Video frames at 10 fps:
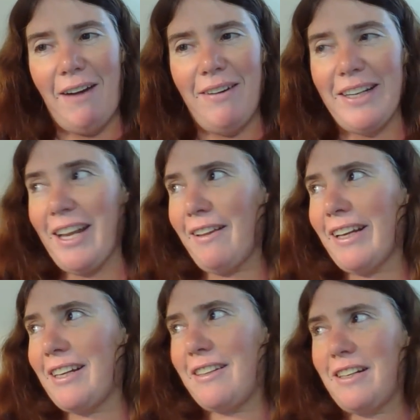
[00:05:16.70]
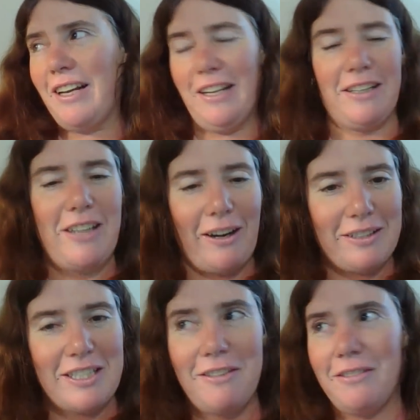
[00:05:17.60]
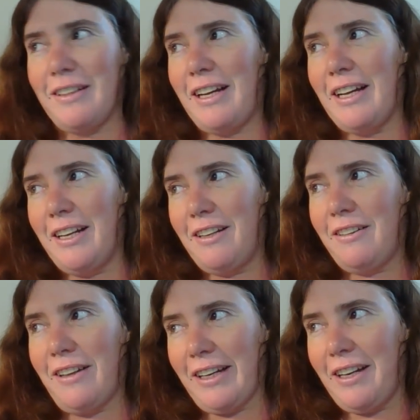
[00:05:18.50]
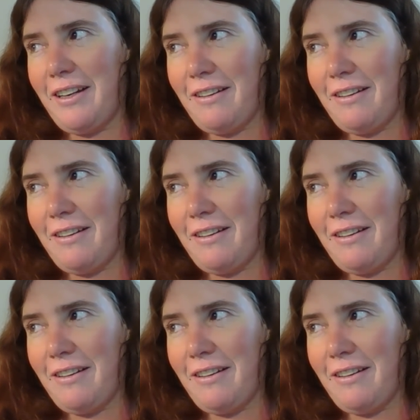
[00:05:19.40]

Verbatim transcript: I want to get like in cartoon light, like